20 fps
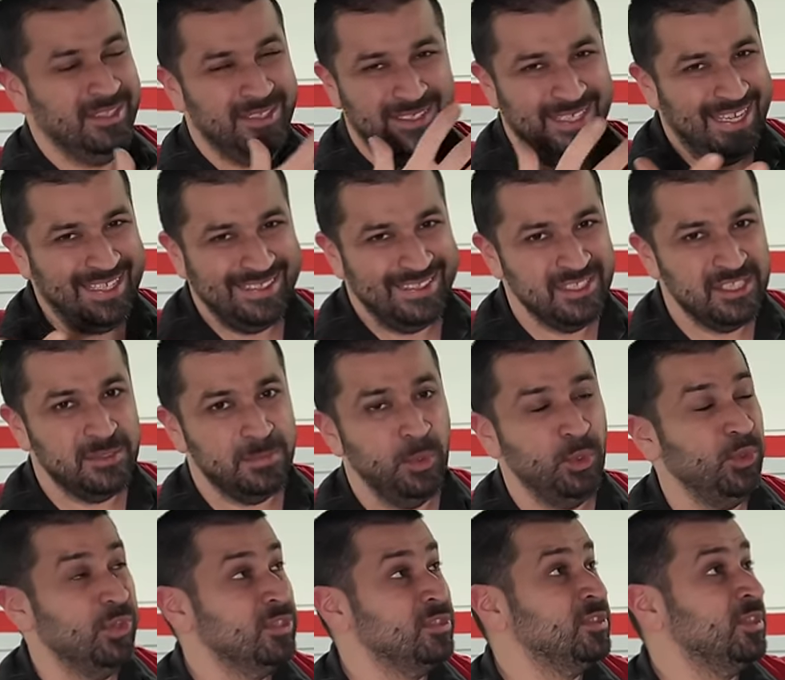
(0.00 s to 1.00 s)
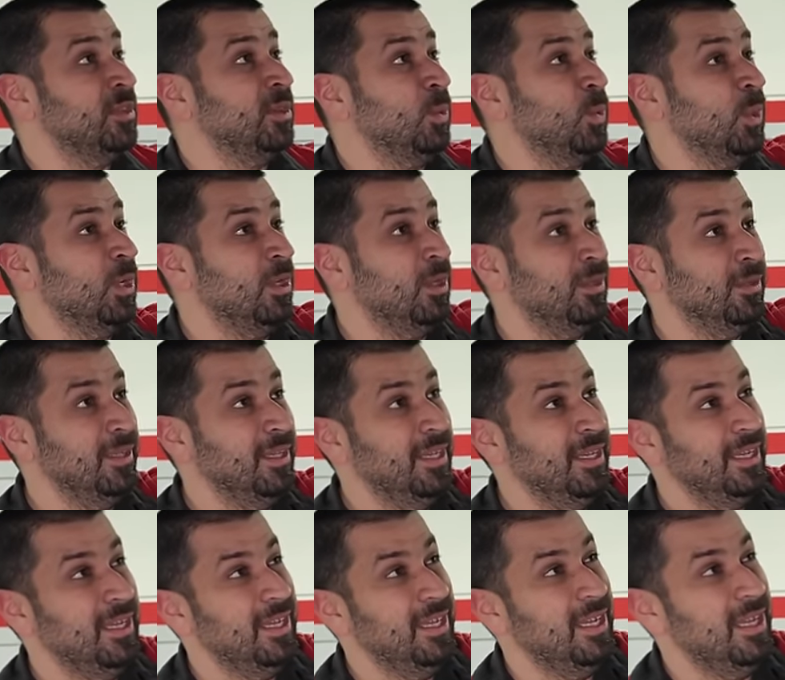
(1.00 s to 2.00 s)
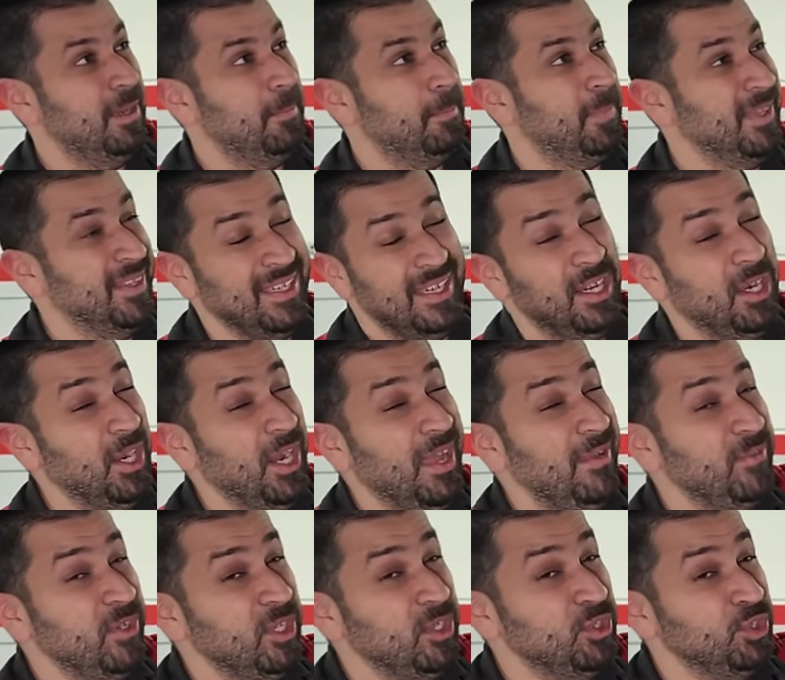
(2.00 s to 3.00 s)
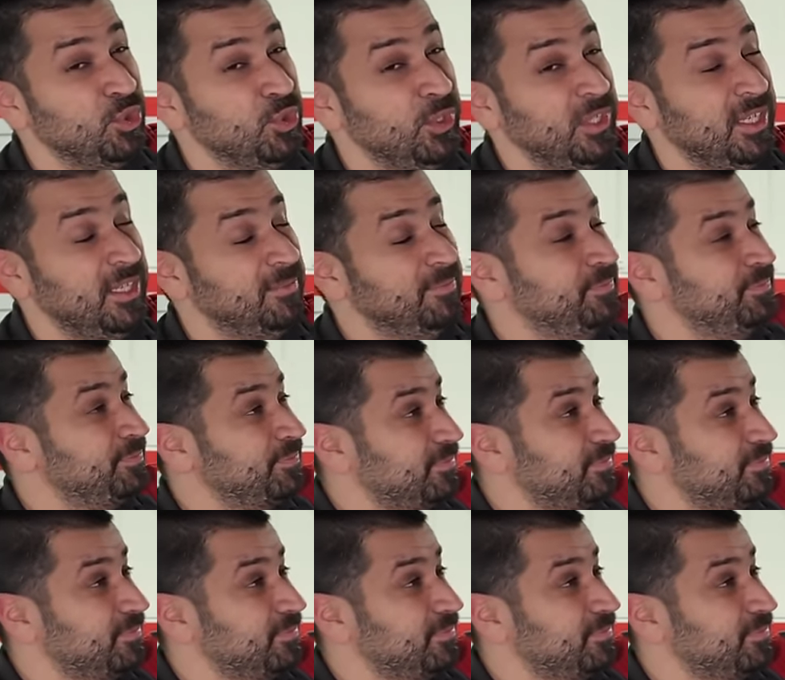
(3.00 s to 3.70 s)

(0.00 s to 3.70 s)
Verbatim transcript: and they're not the smoothest in the world, but they are heavier duty.